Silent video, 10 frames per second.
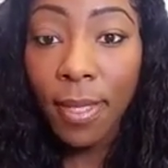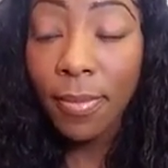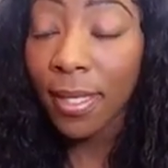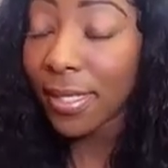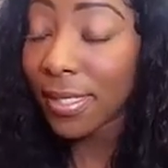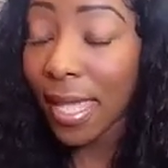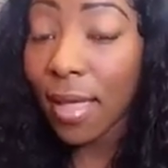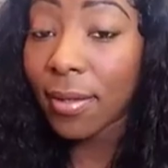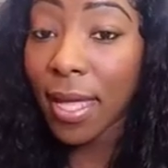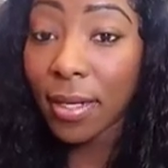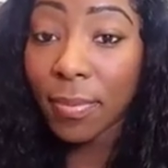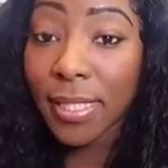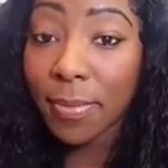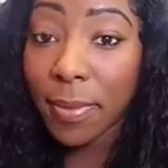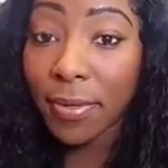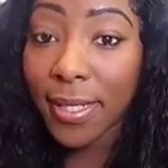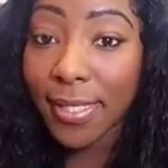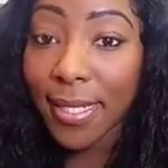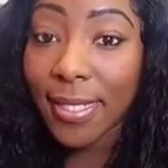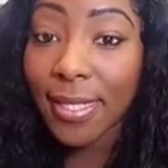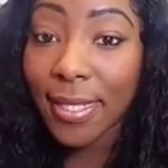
because the All Dolled Up Experience is